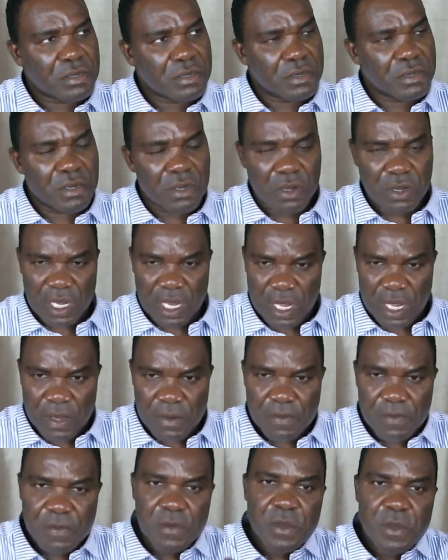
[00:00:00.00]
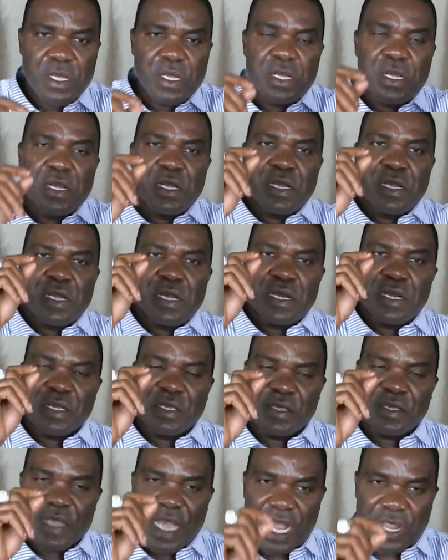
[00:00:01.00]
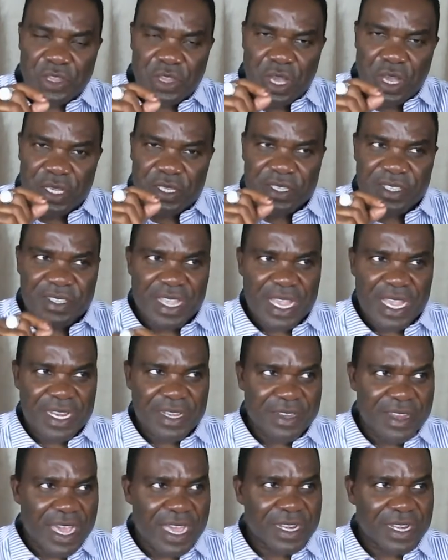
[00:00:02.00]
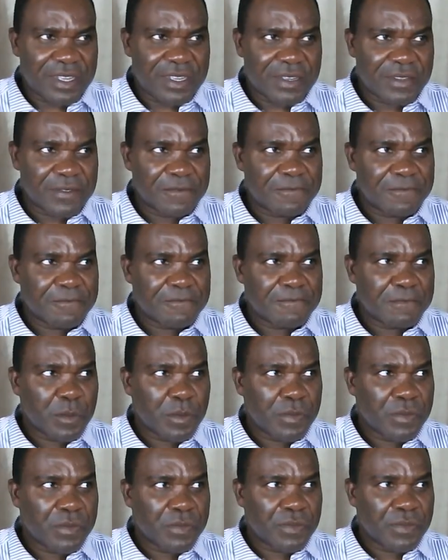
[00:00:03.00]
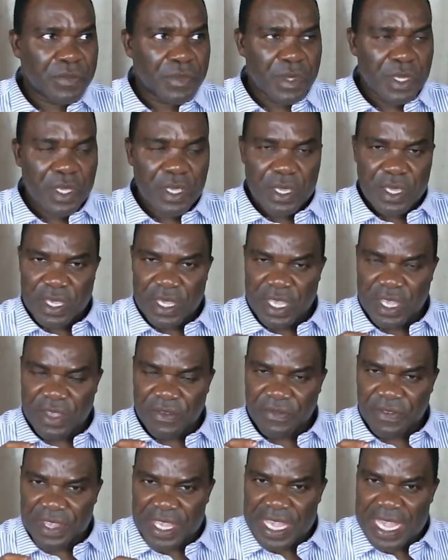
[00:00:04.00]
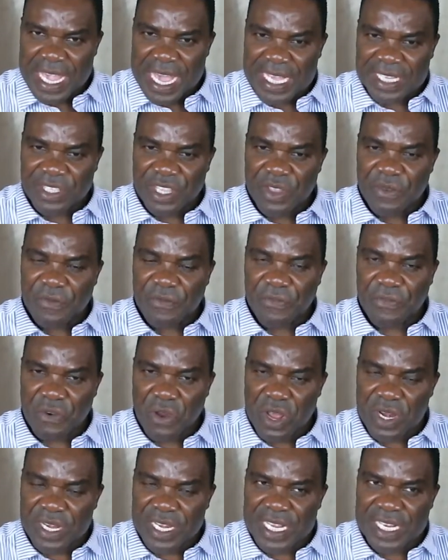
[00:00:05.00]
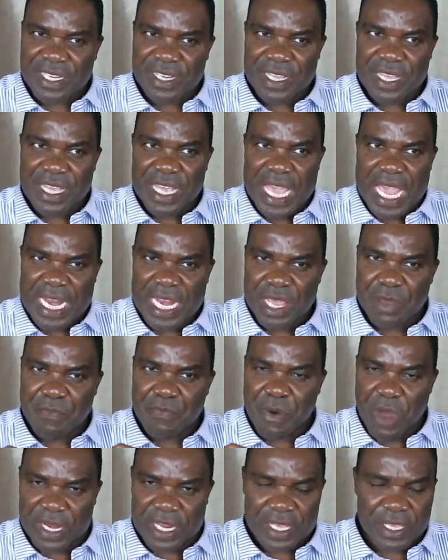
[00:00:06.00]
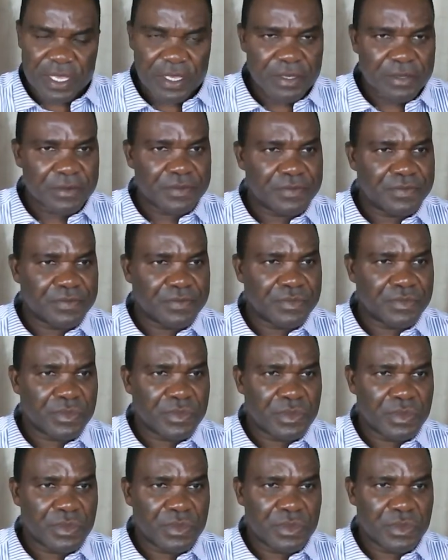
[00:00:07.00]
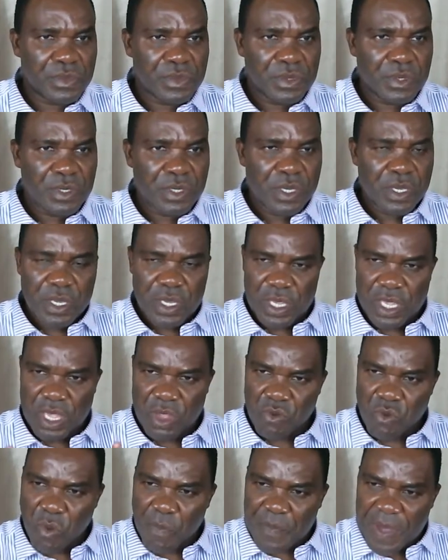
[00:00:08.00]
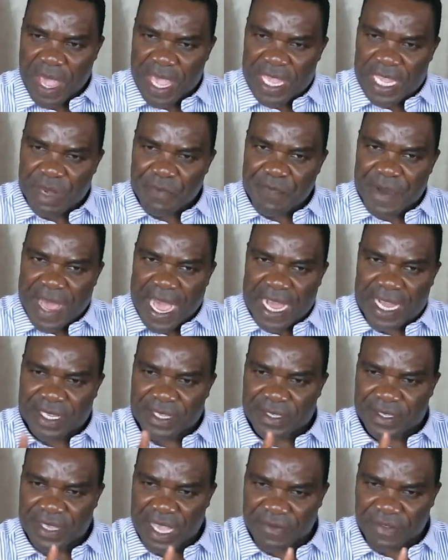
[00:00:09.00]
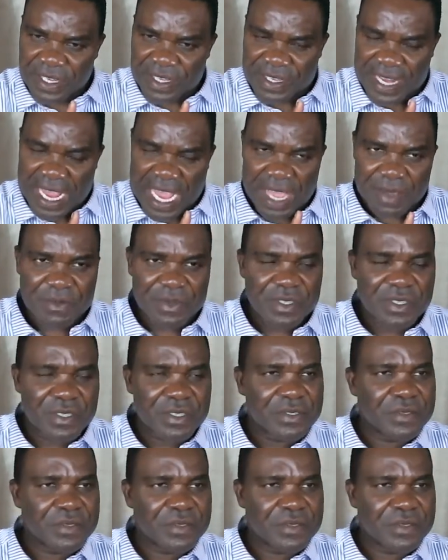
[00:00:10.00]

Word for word: Okay. Zacchaeus said that if he has defrauded anybody, he will pay it back seven times.